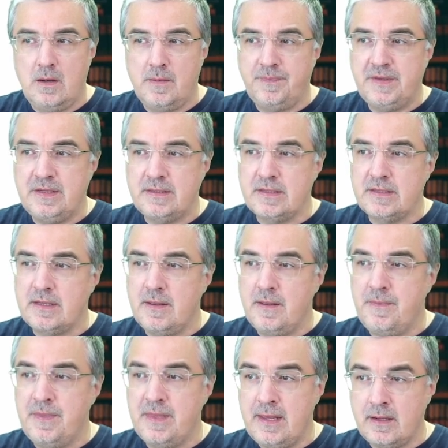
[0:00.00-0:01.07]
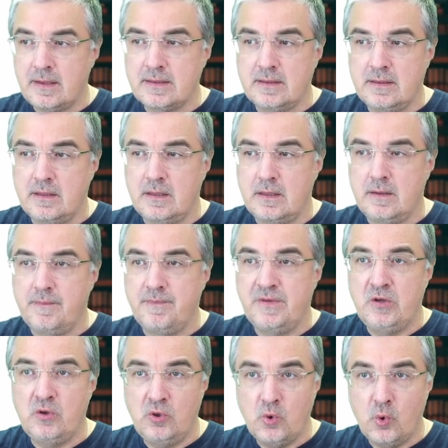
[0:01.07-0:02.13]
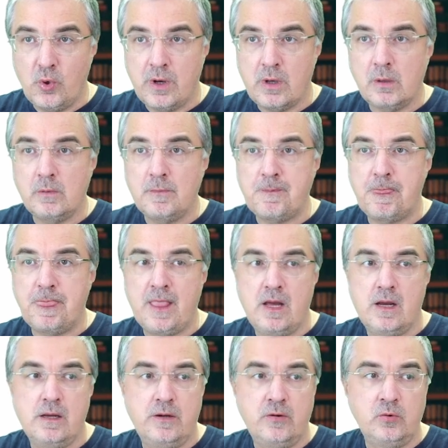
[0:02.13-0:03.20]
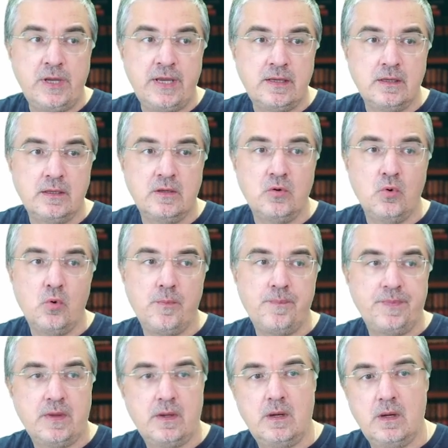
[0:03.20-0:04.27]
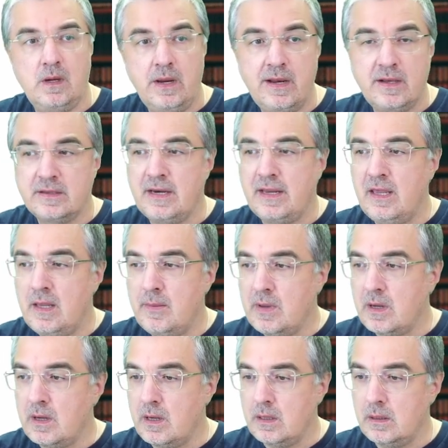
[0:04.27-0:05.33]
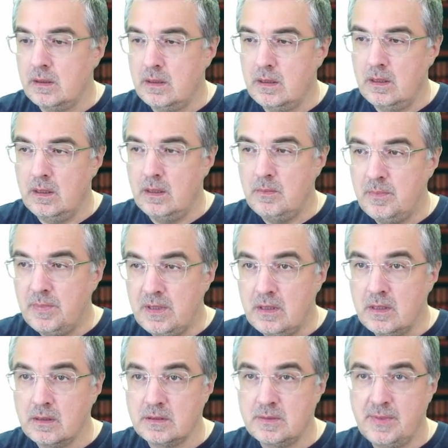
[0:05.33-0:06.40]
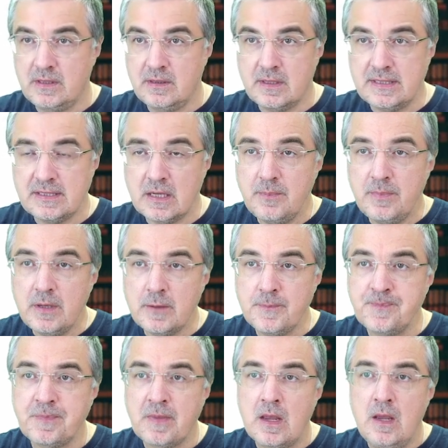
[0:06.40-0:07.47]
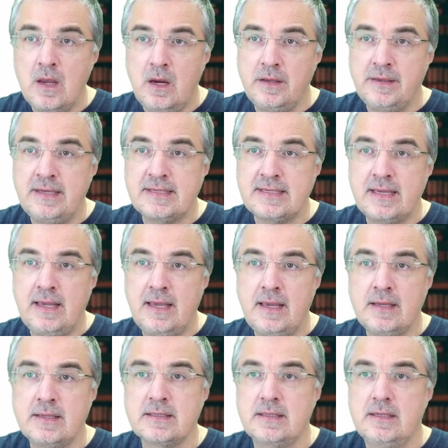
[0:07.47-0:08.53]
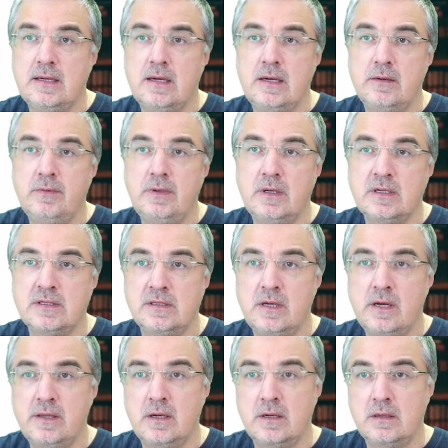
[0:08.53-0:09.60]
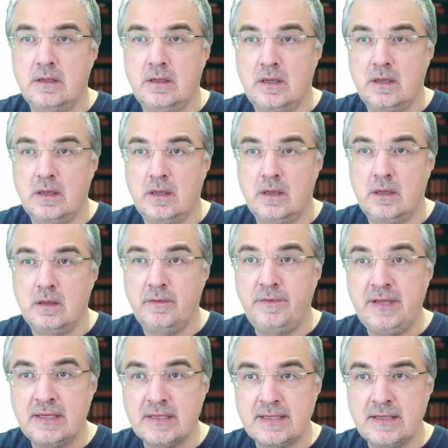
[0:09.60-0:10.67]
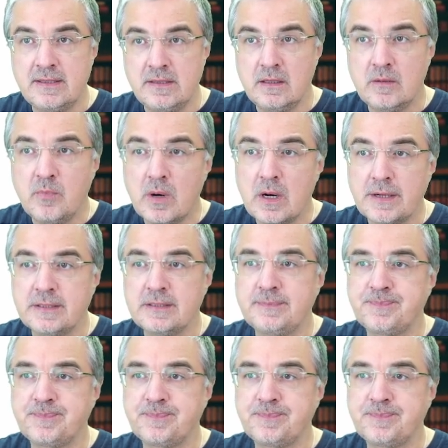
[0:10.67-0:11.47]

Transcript: This is a next tutorial related to electrochemical impedance spectroscopy. In this case, we consider phytosensing part,